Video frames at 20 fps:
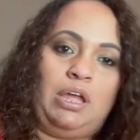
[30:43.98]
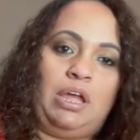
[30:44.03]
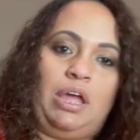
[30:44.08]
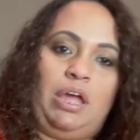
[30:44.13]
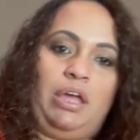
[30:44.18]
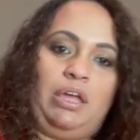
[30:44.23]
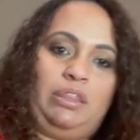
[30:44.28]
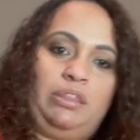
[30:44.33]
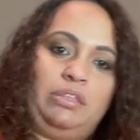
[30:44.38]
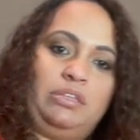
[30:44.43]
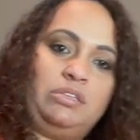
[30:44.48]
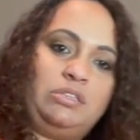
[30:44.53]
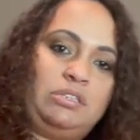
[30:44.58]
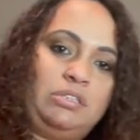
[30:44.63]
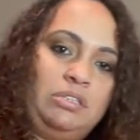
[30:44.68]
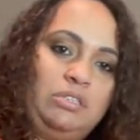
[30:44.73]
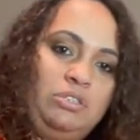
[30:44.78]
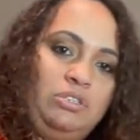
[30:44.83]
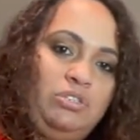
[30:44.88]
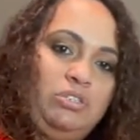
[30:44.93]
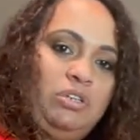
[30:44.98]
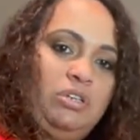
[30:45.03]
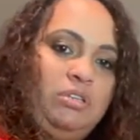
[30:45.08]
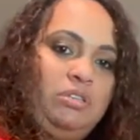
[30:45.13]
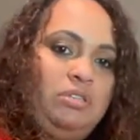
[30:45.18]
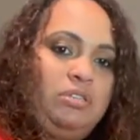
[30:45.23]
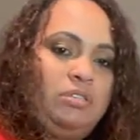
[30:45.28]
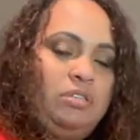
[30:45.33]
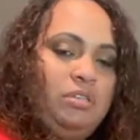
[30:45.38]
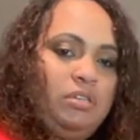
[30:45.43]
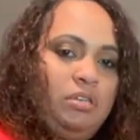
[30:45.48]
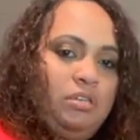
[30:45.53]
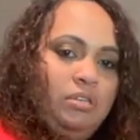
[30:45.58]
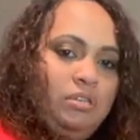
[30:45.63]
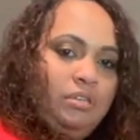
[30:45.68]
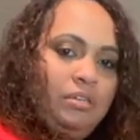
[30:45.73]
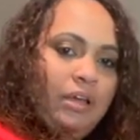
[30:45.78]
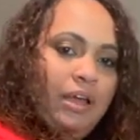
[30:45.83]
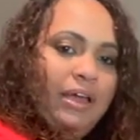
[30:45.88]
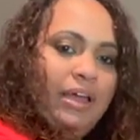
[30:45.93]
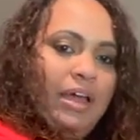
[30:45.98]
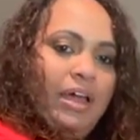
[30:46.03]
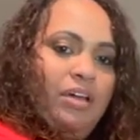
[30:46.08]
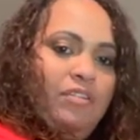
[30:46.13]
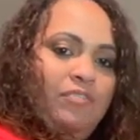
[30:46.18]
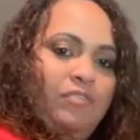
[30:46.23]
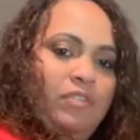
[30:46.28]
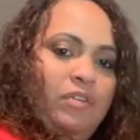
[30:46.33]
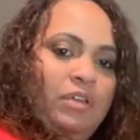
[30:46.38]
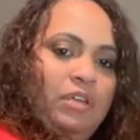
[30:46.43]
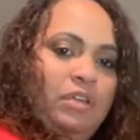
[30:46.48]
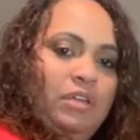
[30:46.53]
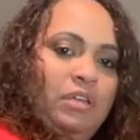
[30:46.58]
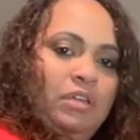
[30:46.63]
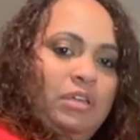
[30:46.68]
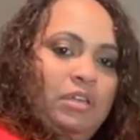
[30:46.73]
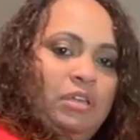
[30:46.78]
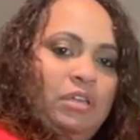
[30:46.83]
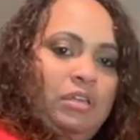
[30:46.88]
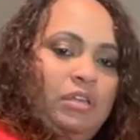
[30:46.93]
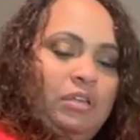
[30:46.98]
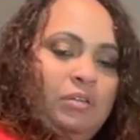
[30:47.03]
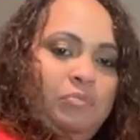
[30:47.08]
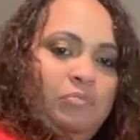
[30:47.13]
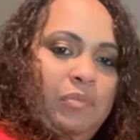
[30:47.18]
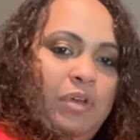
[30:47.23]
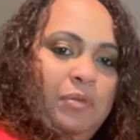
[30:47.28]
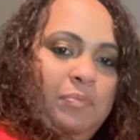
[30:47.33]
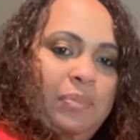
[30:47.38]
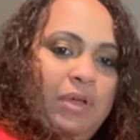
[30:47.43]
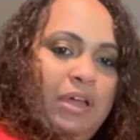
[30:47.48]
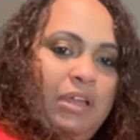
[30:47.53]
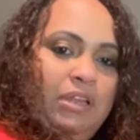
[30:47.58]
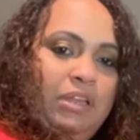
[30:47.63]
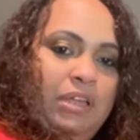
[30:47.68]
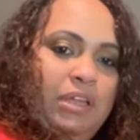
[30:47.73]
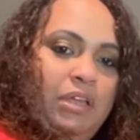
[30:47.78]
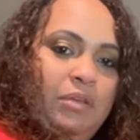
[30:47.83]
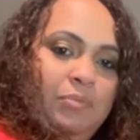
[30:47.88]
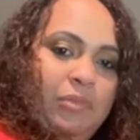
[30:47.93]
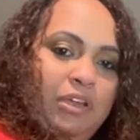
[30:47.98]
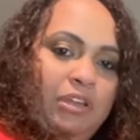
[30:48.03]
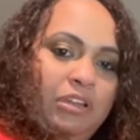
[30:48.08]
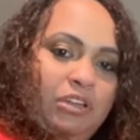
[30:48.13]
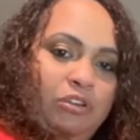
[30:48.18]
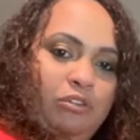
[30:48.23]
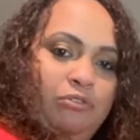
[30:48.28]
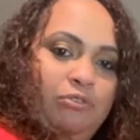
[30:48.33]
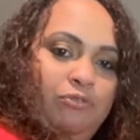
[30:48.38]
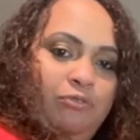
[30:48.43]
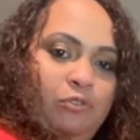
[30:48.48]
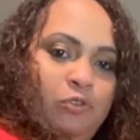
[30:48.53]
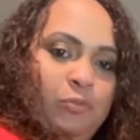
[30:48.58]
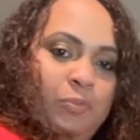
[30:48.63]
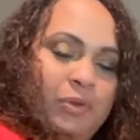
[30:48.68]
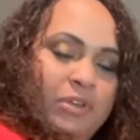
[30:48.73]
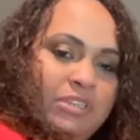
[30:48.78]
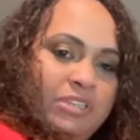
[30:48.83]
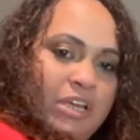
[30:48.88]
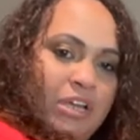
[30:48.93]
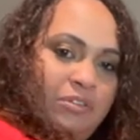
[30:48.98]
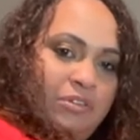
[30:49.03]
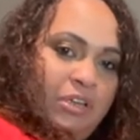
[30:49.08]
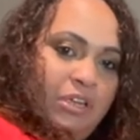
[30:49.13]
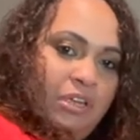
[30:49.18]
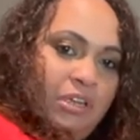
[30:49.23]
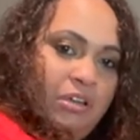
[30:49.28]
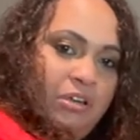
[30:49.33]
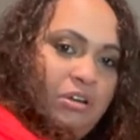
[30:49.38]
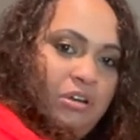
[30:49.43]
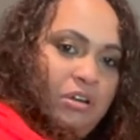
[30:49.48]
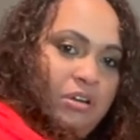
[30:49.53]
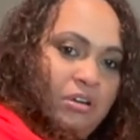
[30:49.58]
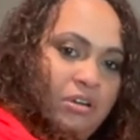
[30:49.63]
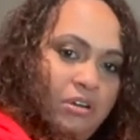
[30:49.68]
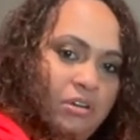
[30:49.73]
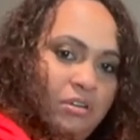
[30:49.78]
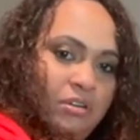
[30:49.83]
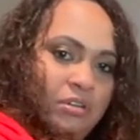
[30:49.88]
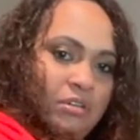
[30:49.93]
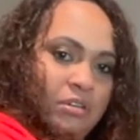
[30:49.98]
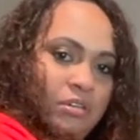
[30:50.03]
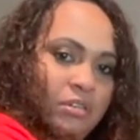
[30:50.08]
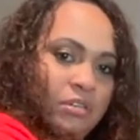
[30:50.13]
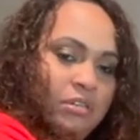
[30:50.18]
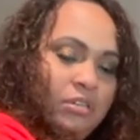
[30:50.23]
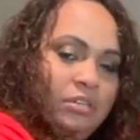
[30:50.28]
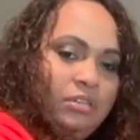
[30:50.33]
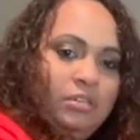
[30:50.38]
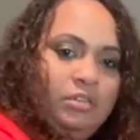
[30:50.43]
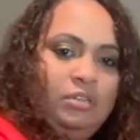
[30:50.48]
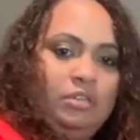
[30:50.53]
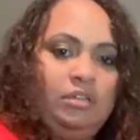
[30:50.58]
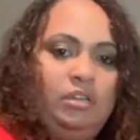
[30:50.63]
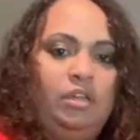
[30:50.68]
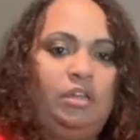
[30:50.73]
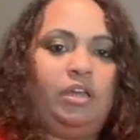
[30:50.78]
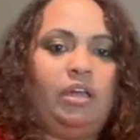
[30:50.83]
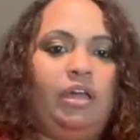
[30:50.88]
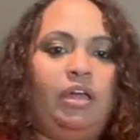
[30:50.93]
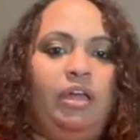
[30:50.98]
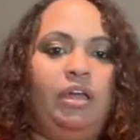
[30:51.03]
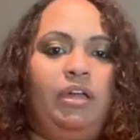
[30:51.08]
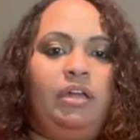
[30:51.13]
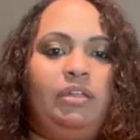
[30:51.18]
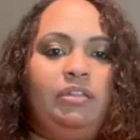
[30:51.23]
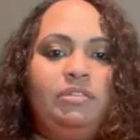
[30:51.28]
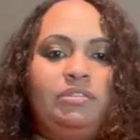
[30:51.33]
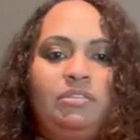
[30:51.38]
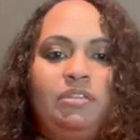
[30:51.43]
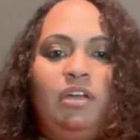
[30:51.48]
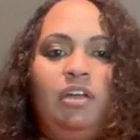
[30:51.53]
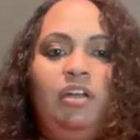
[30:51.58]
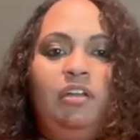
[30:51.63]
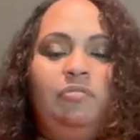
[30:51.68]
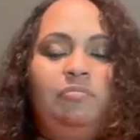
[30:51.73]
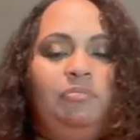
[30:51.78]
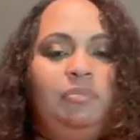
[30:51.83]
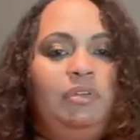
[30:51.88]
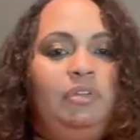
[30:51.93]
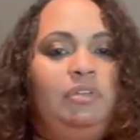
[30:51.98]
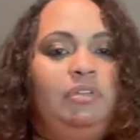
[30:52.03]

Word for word: And this is just, I have my belly, my little fupa down here, and um,